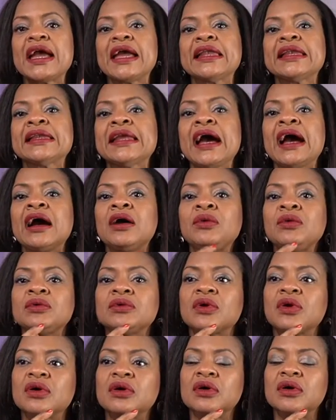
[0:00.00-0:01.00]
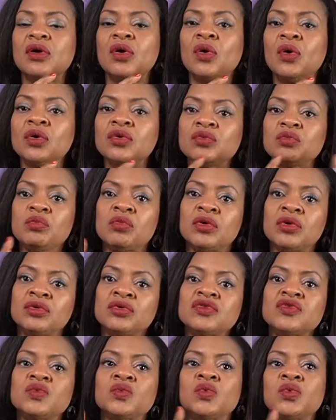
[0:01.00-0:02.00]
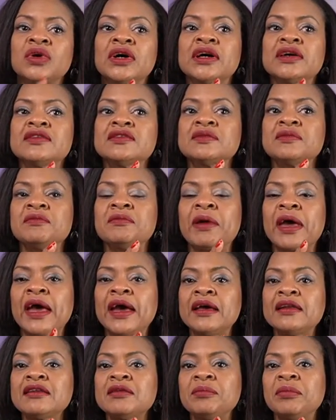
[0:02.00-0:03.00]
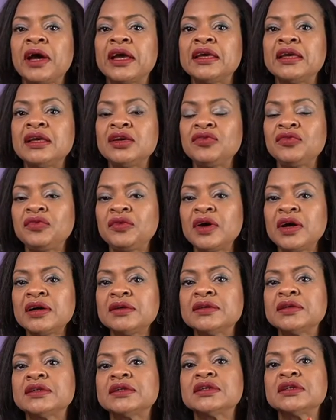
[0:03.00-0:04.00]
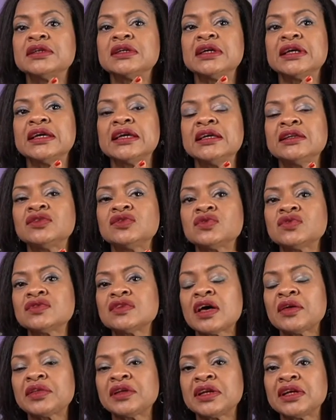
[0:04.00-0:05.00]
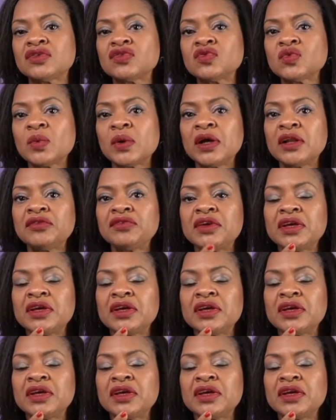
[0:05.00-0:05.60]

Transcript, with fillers: Now, oak moss was banned by Ifra in two thousand twelve.